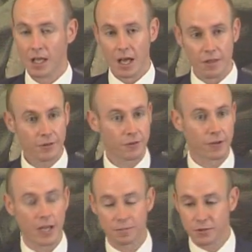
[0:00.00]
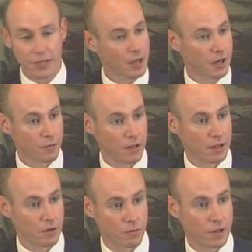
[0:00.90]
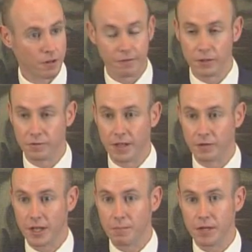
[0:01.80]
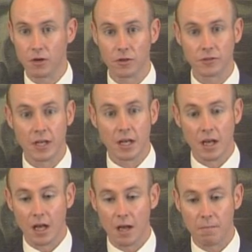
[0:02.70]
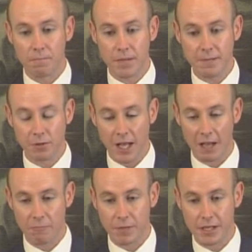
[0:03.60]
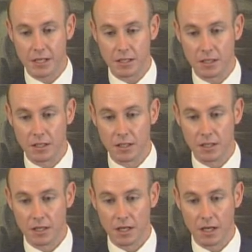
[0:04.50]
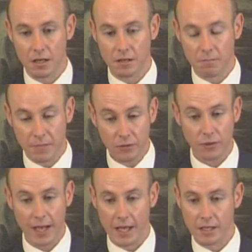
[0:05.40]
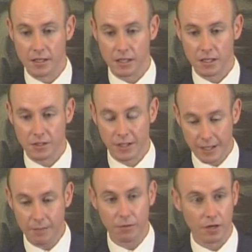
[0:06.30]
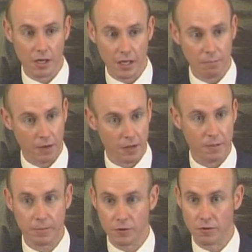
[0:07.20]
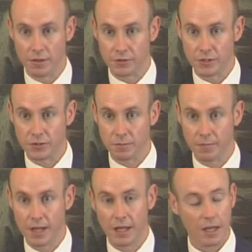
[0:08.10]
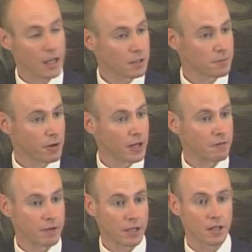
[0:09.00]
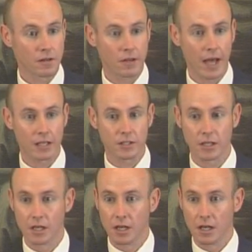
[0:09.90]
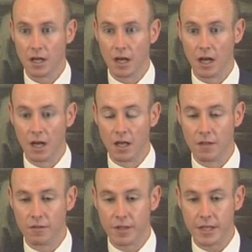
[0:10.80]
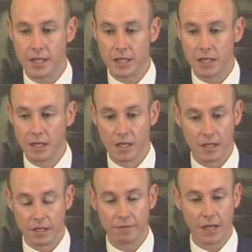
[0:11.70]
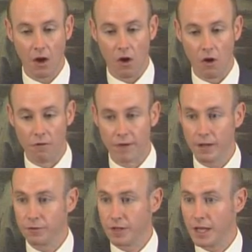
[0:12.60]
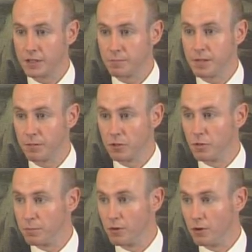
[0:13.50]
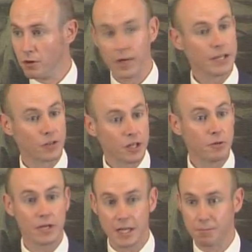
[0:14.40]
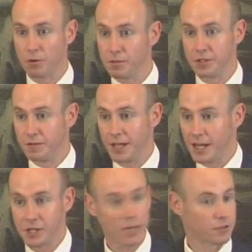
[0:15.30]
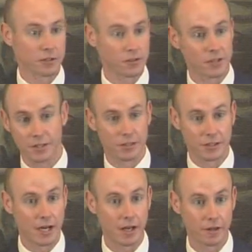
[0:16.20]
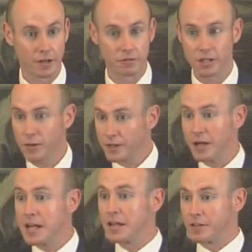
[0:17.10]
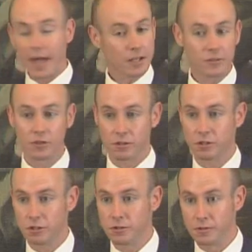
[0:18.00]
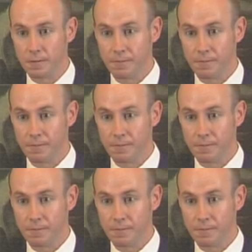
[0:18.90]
And this is the case particularly within the field of healthcare because people have been misled deliberately by the people who run the system into believing that the giving of healthcare to people who are poor is a unique property of the NHS and doesn't exist in any other country in the world. Now, that is not true.